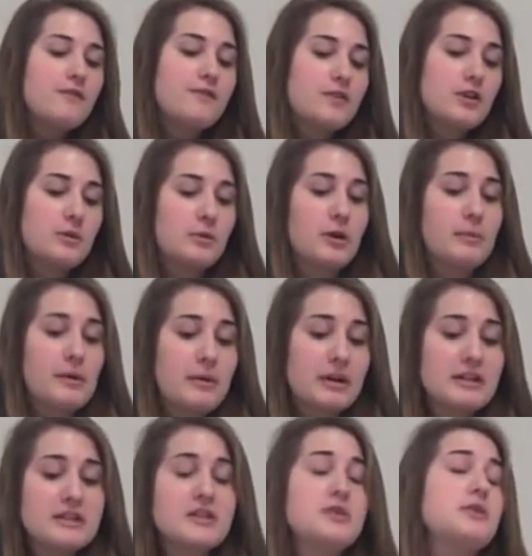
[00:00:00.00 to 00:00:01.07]
Furthermore, we were
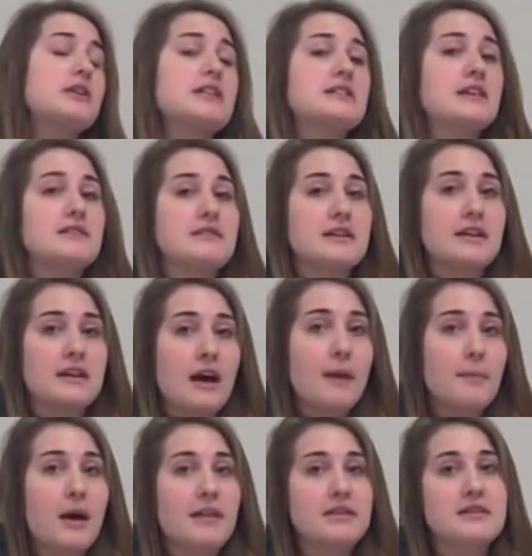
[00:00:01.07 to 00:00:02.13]
continually discussing
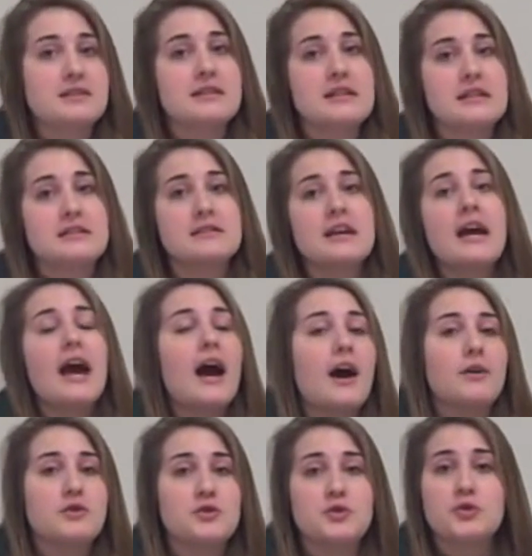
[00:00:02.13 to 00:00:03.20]
hypotheses,
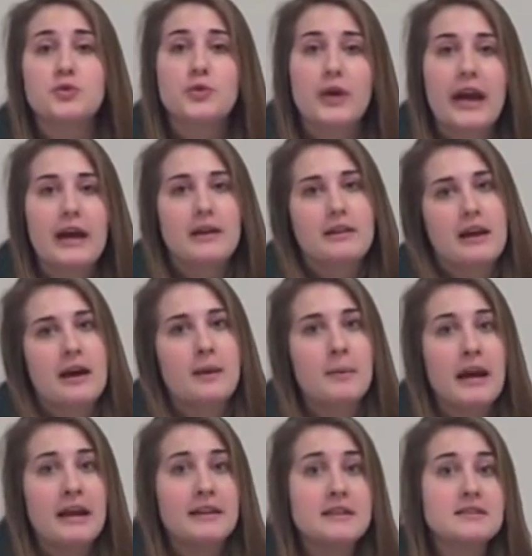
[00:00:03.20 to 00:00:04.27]
how to create them,
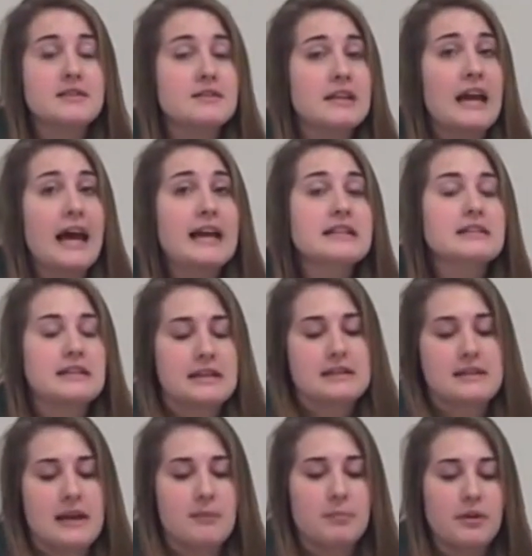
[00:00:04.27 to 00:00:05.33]
and this is an excellent
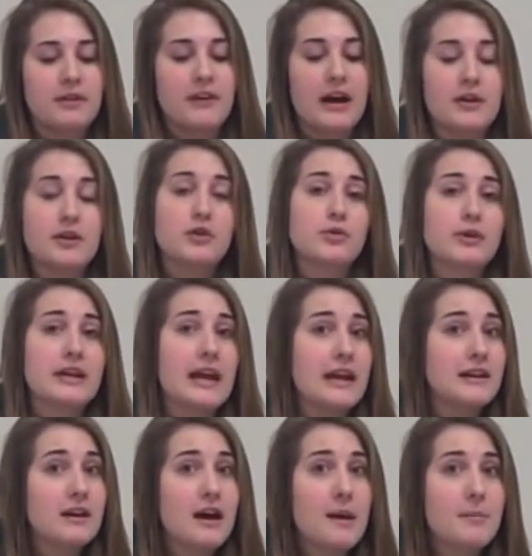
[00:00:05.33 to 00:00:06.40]
example of how to
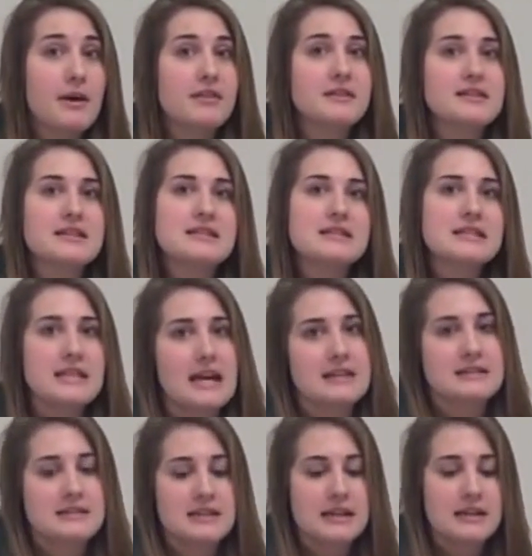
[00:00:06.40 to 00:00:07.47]
create a hypothesis,
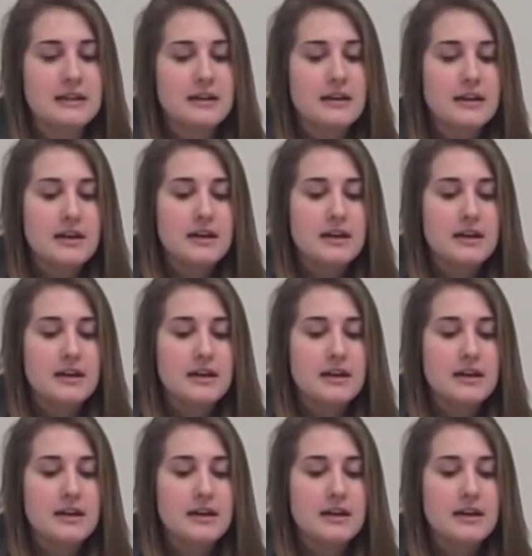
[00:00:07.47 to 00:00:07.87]
test it,